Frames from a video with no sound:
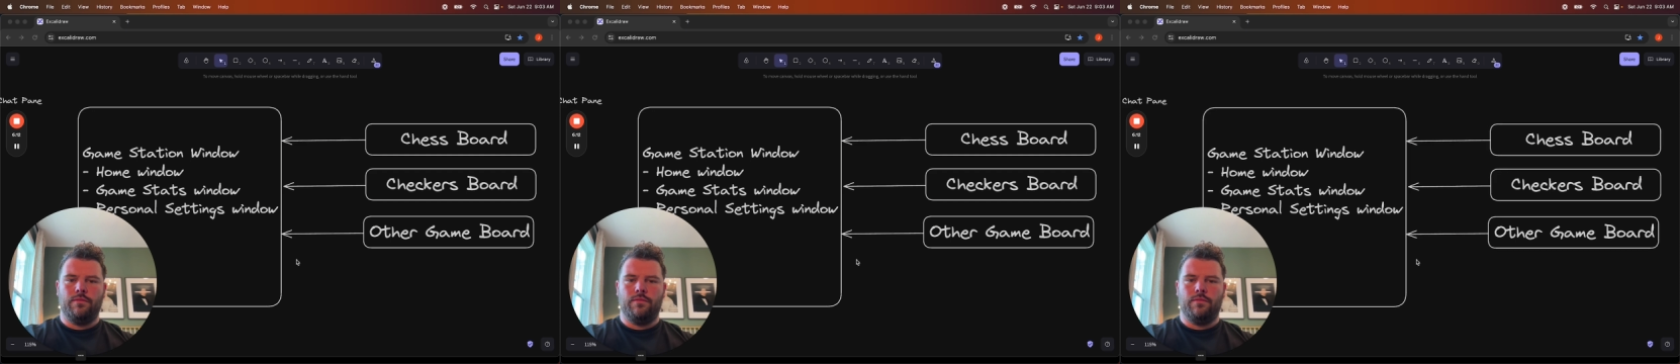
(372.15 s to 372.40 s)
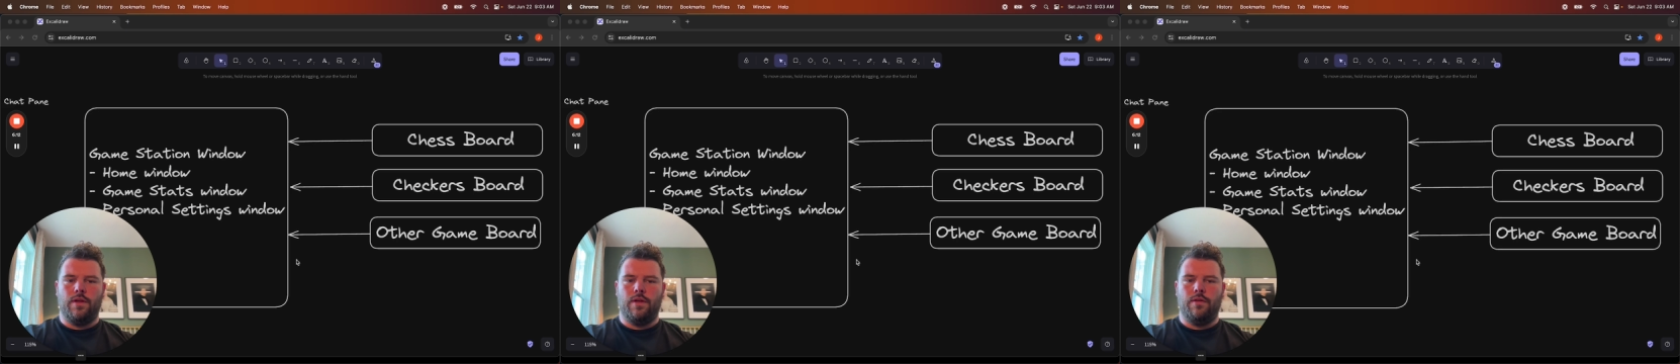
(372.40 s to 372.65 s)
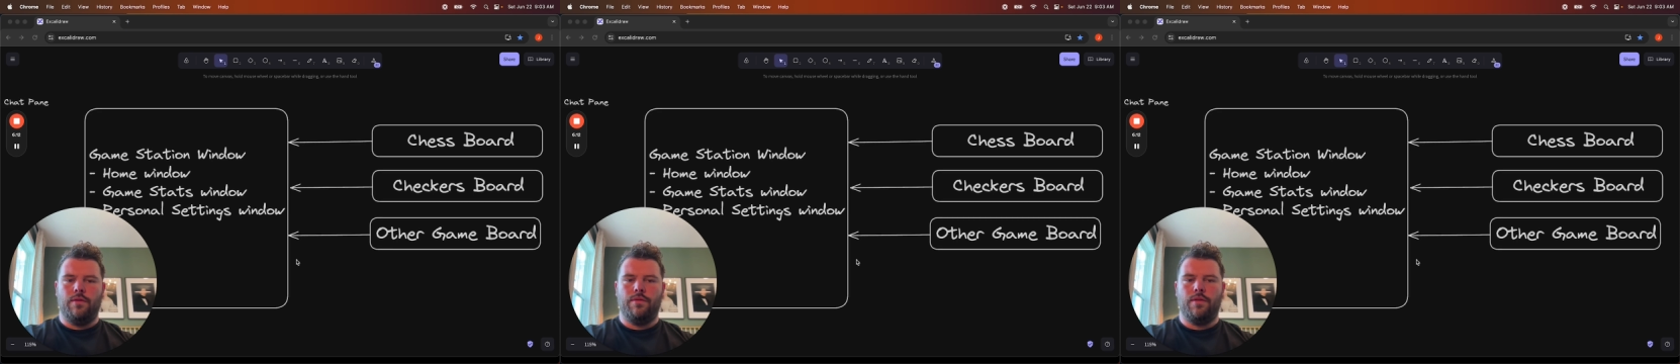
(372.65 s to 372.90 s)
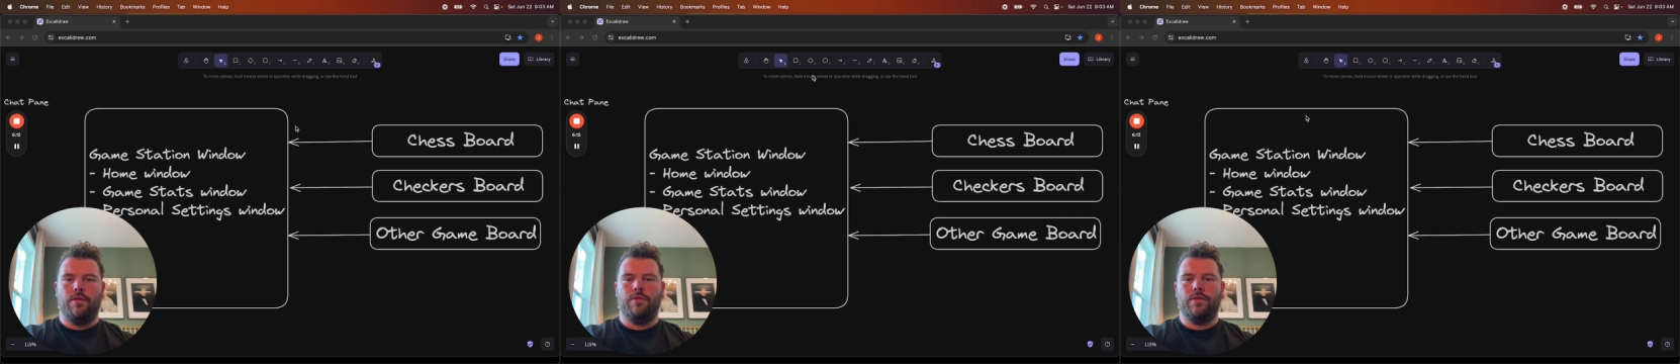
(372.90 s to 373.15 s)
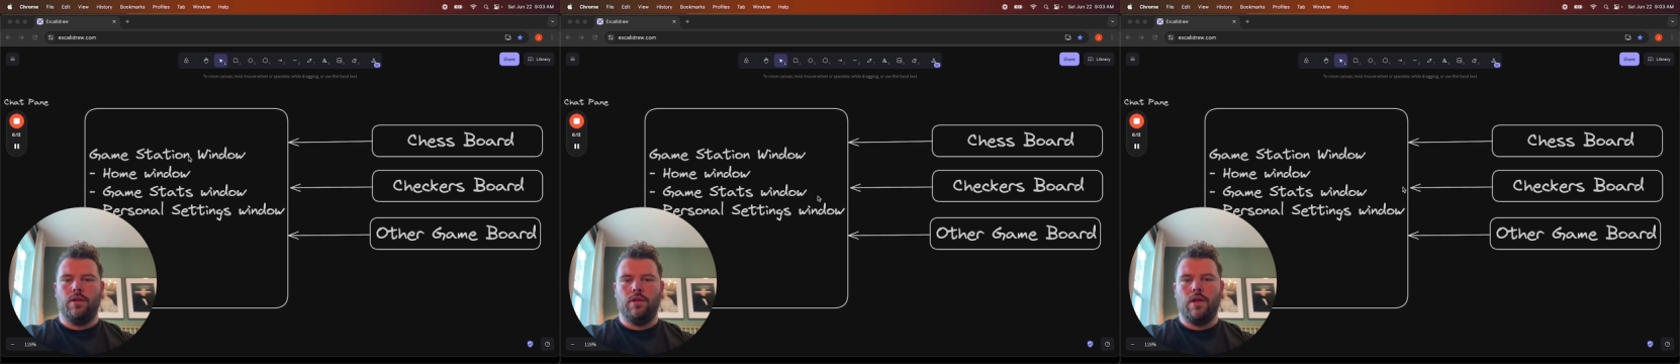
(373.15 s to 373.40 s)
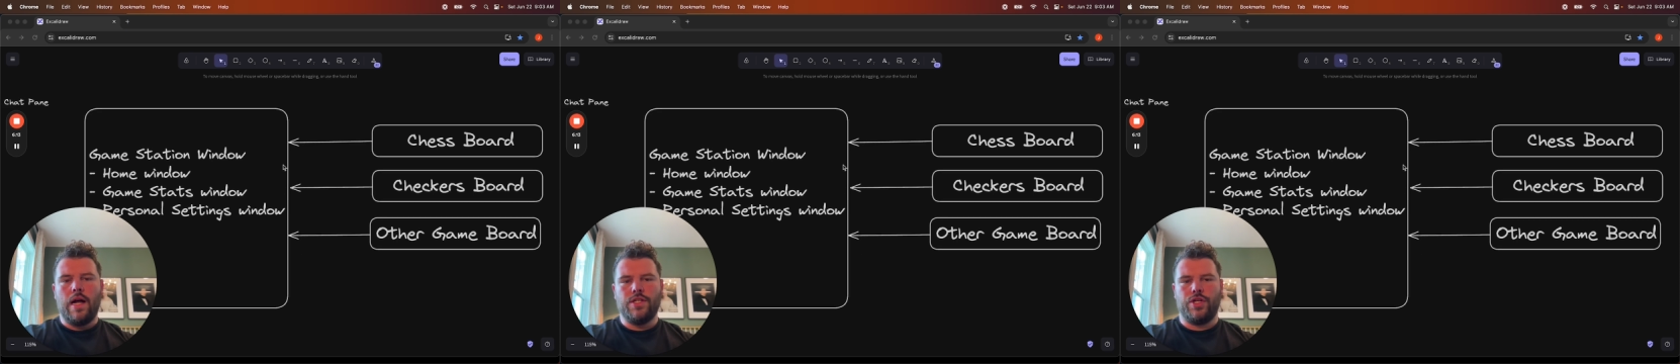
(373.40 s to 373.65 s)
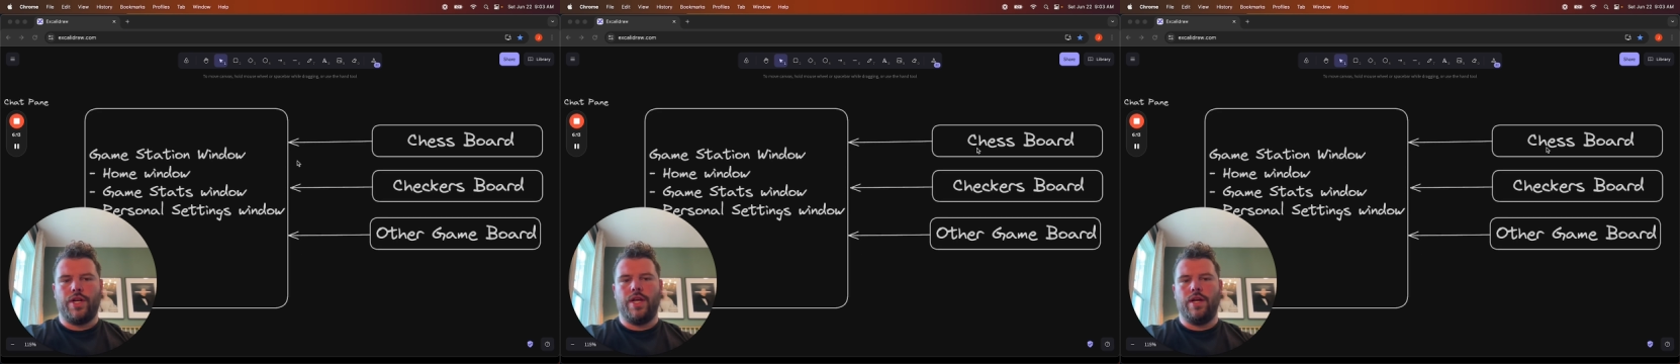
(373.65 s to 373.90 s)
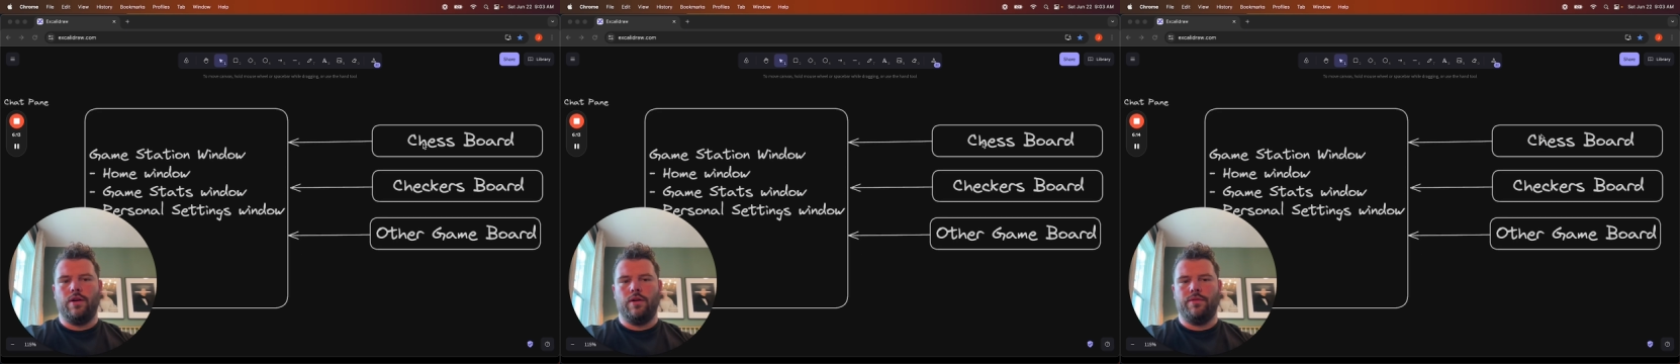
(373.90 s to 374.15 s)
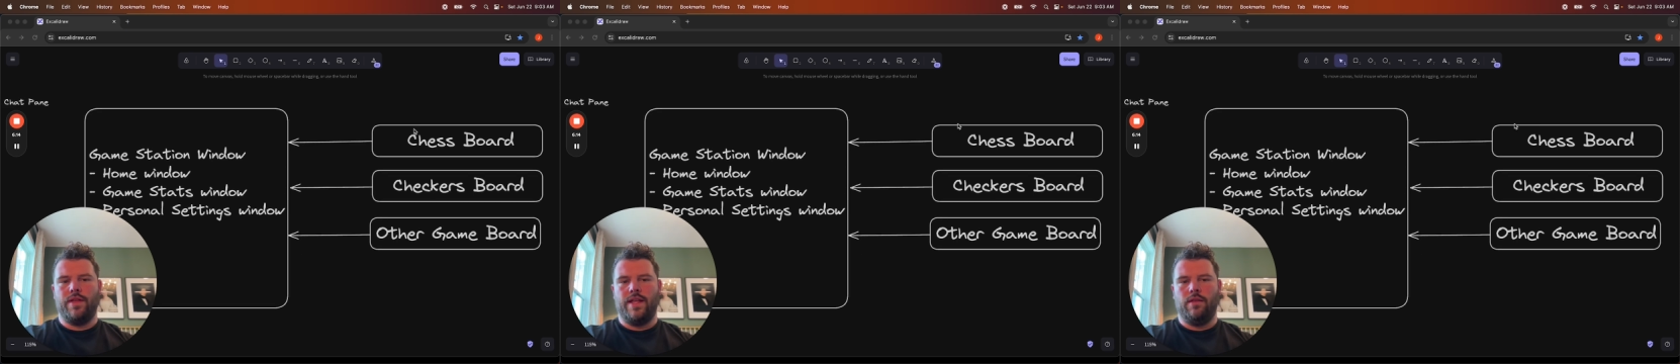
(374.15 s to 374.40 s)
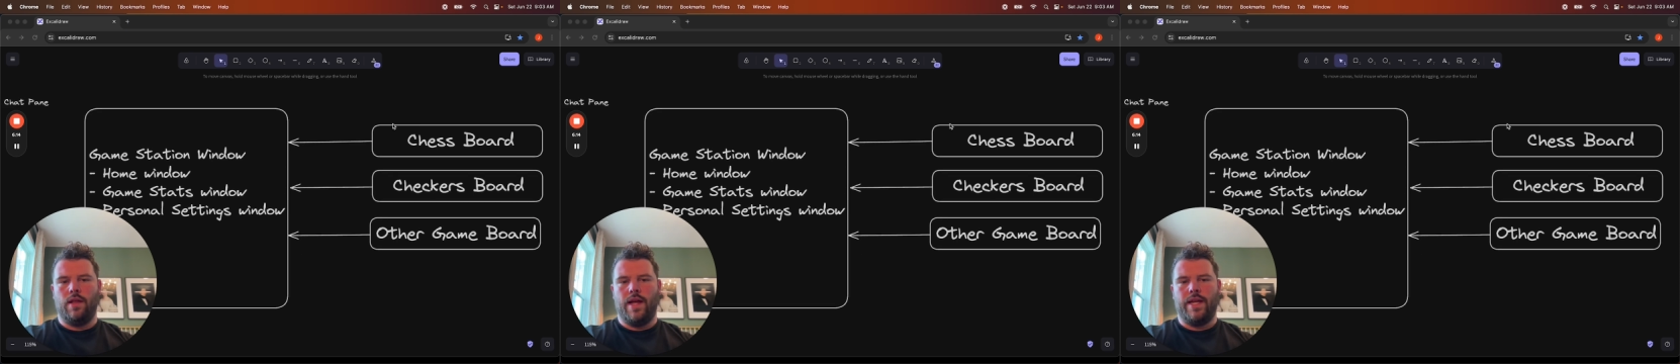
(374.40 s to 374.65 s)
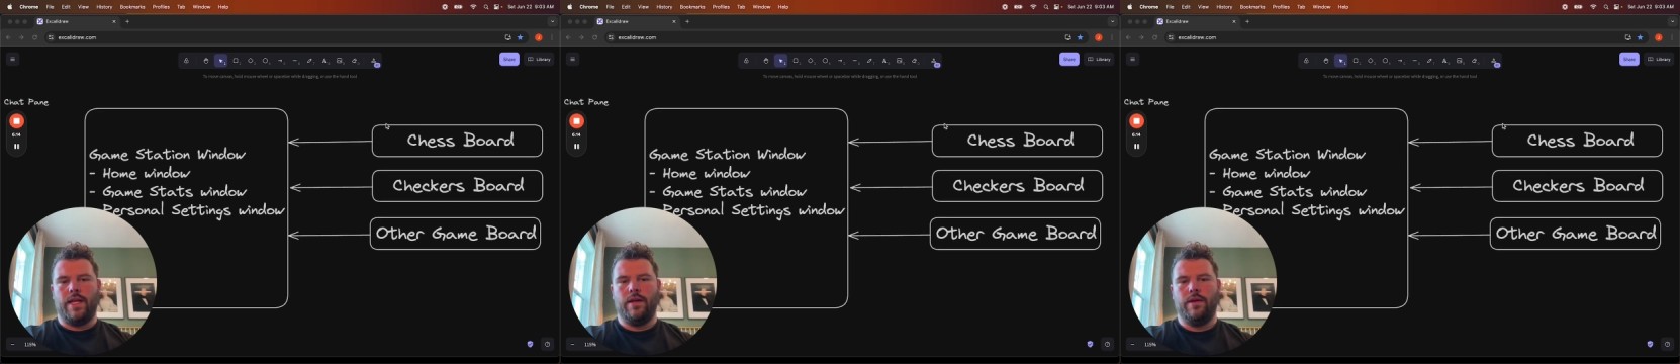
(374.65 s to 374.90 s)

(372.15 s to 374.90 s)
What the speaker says: the logic here that like